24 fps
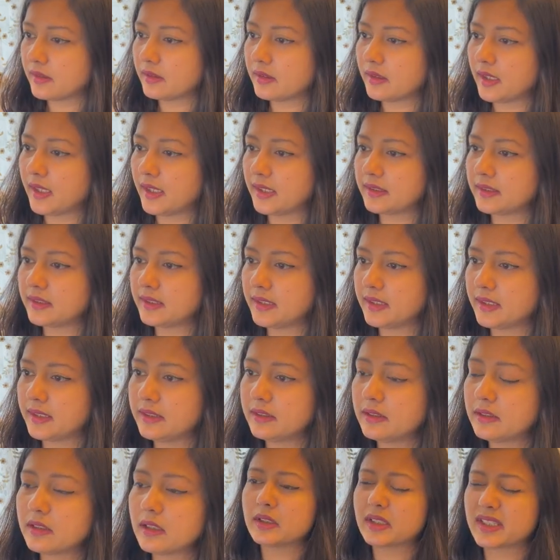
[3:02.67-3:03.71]
And
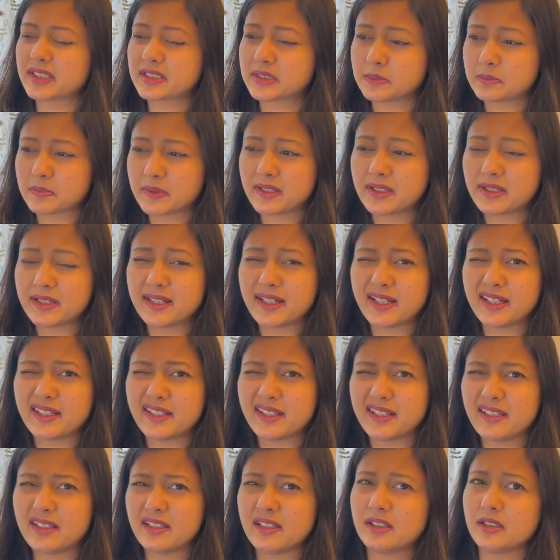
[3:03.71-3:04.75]
then, is it printing
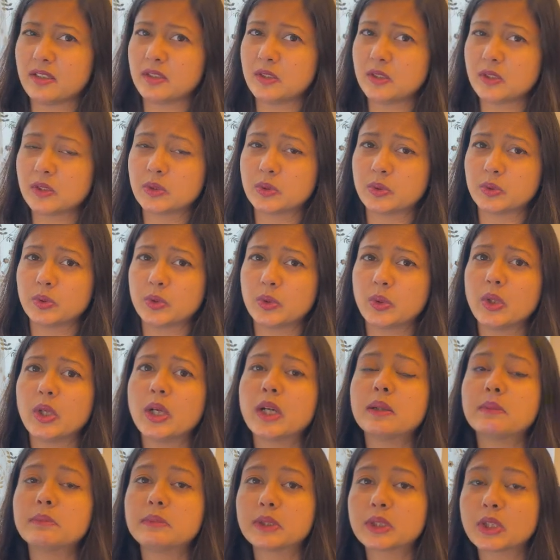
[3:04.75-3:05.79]
anything? No,
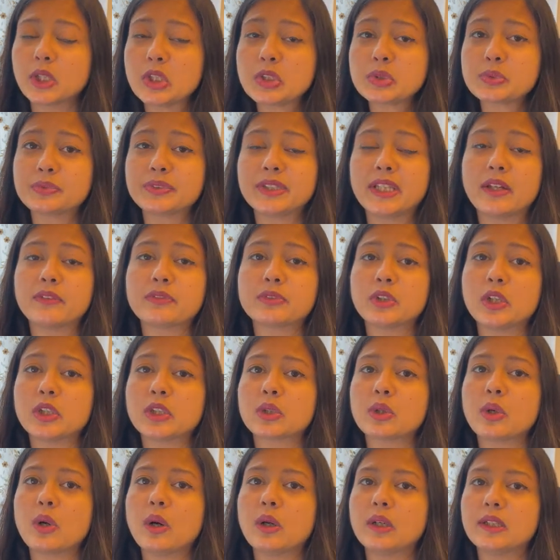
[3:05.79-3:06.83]
because we have not
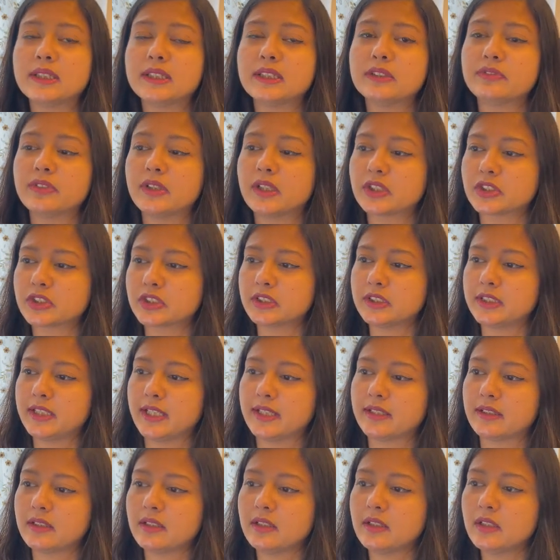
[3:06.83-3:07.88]
called the function
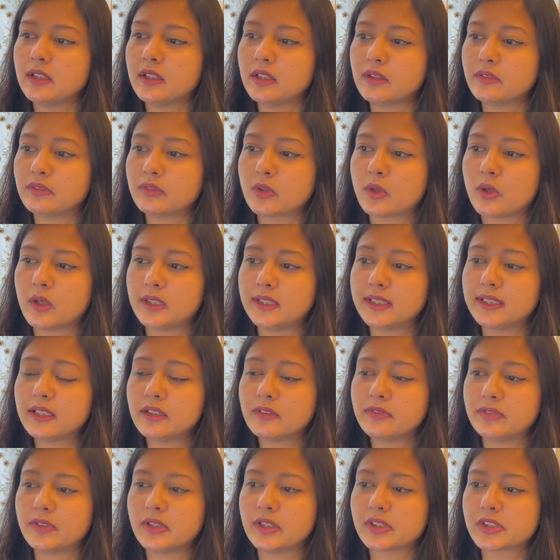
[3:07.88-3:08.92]
yet. For calling a
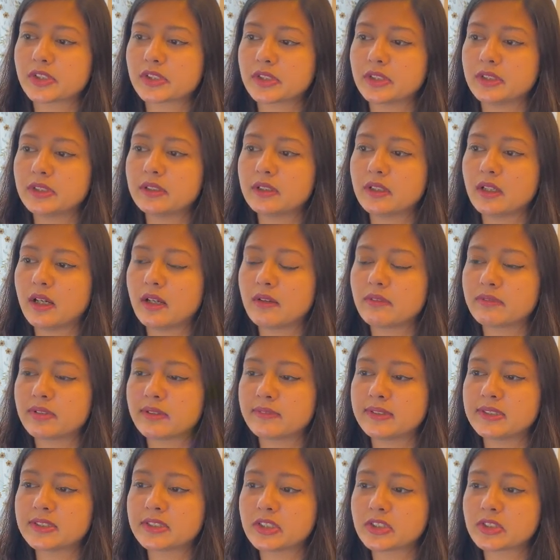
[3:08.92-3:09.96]
function, we
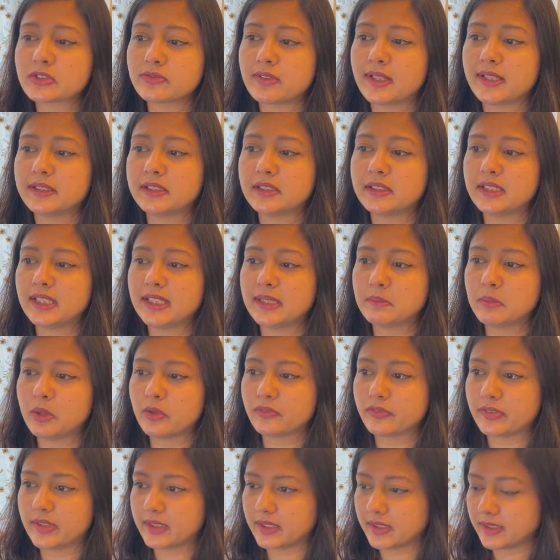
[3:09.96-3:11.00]
will just write the name
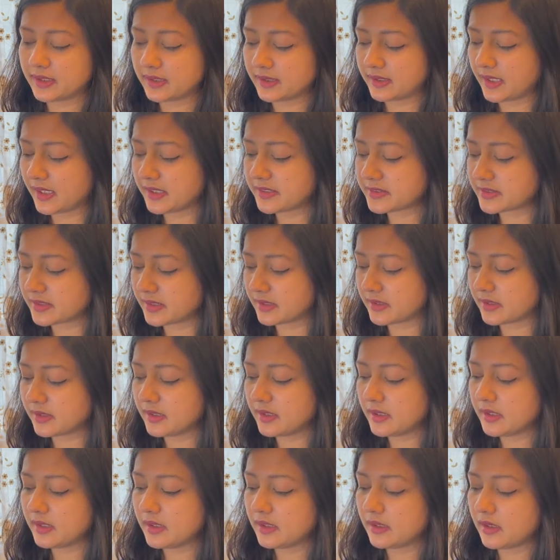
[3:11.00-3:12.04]
of it. That's it.
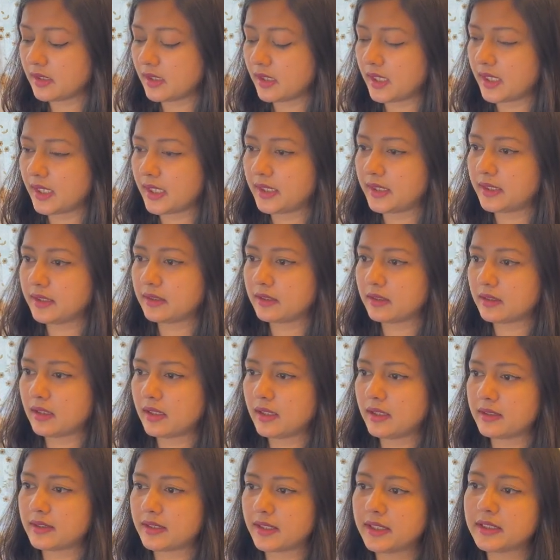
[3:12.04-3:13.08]
And
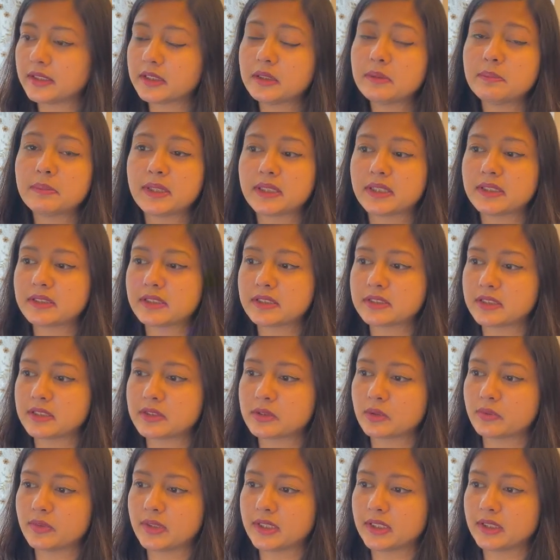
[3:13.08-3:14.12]
I'll write the parentheses
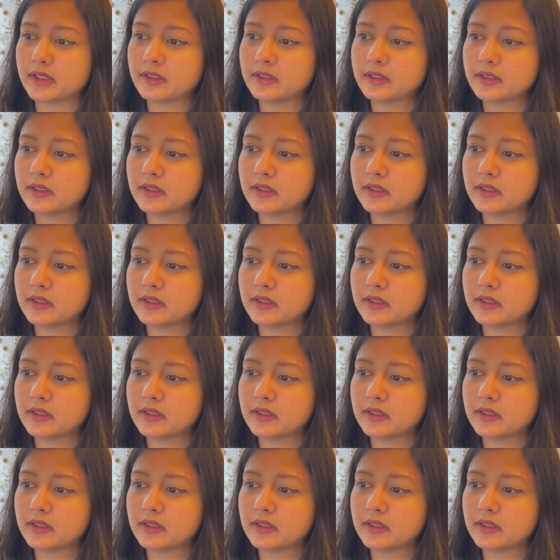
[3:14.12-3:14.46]
over here.